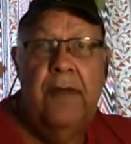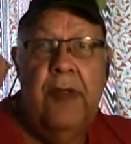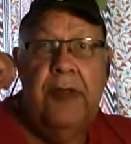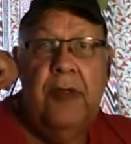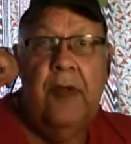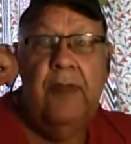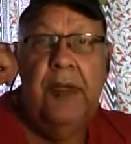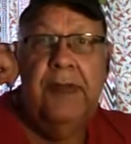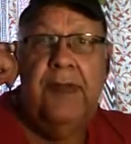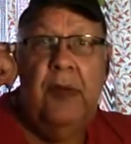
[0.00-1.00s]

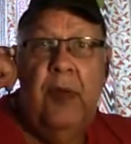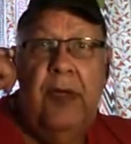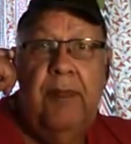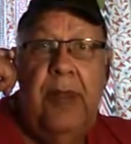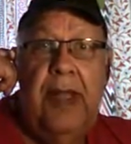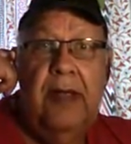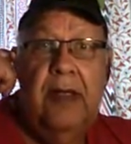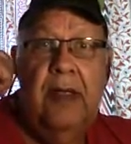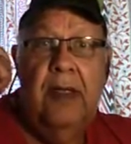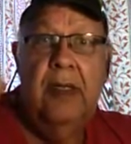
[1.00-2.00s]
photocopies that we had made.